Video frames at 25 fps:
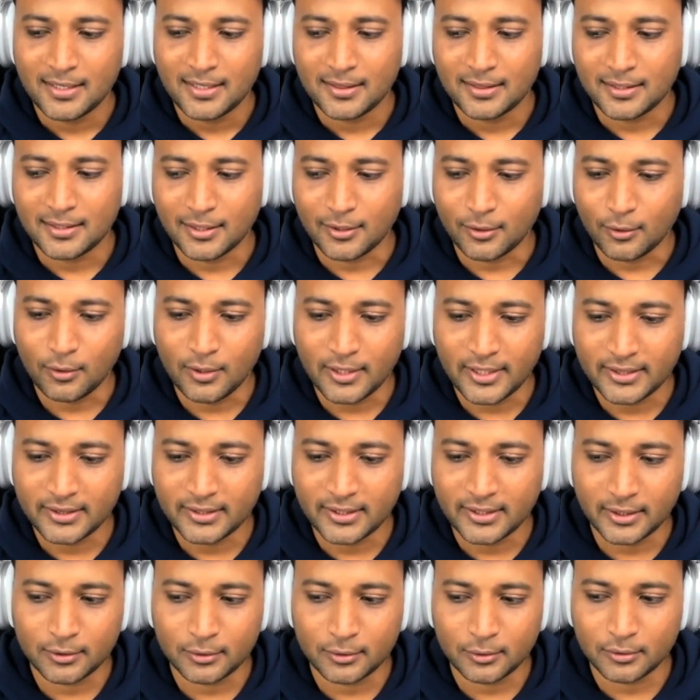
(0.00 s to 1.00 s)
thoroughly
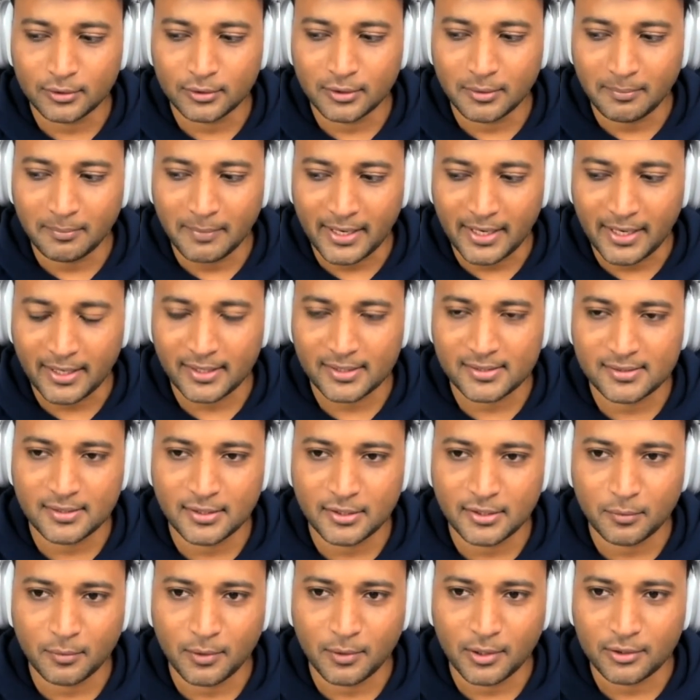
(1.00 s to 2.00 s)
think through the metrics
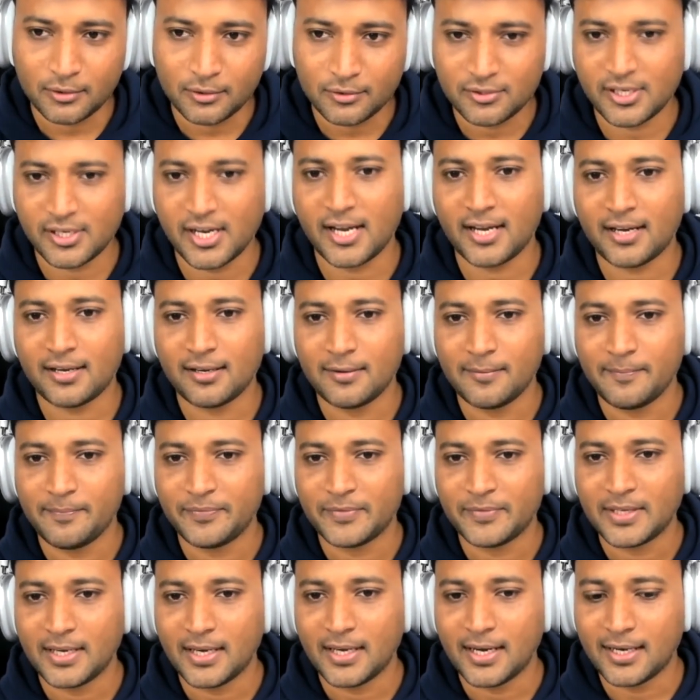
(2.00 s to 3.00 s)
that you want to track
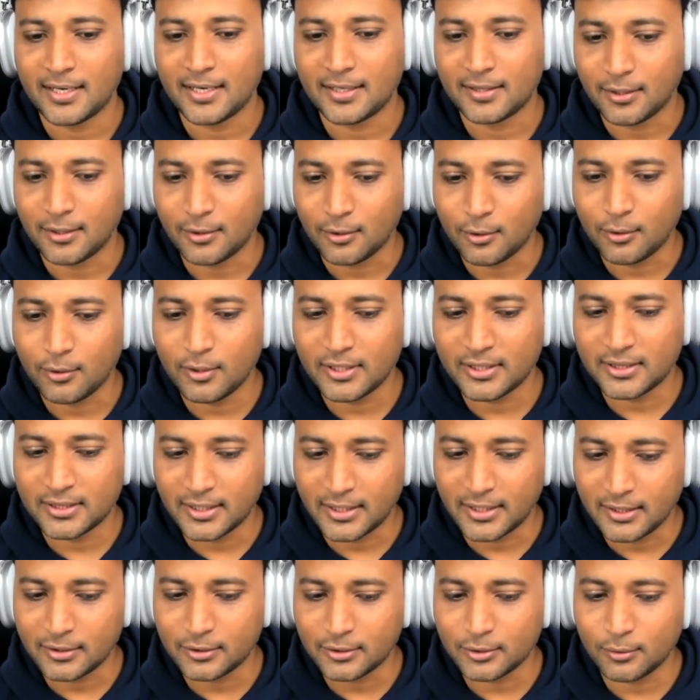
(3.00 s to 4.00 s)
and thoroughly
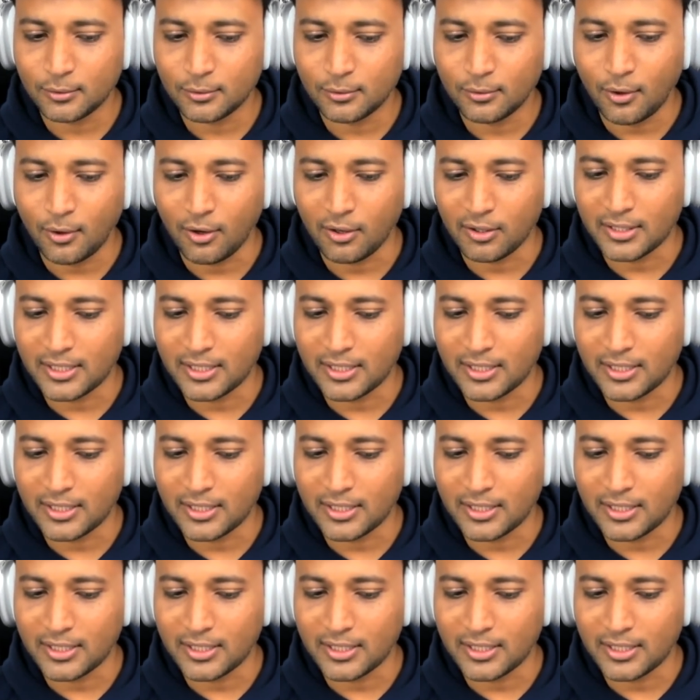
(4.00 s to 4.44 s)
think through all